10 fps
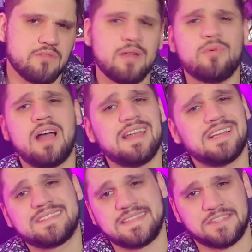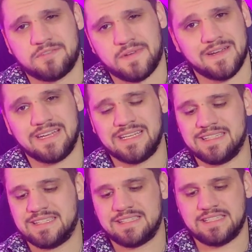Rainbow High doll stands are very
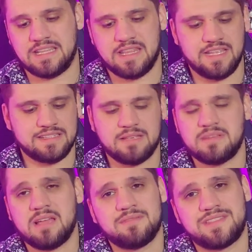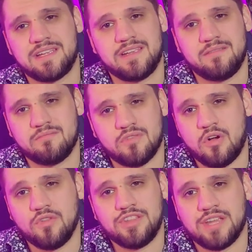inconsistent. They Sometimes they
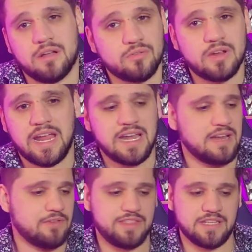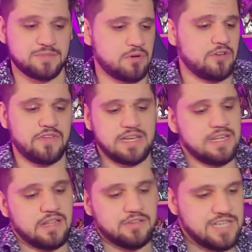hold the doll great and everything's perfect,
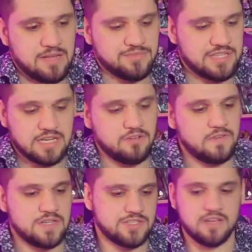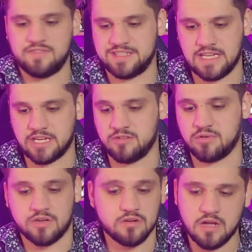and other times the doll falls off the second you
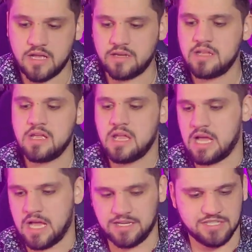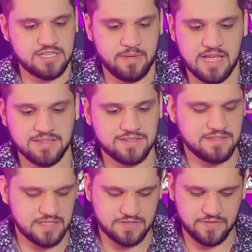put her on. Uh, just depends.
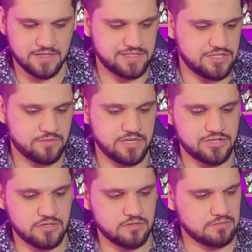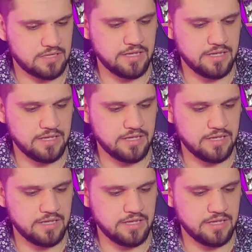It's very situational.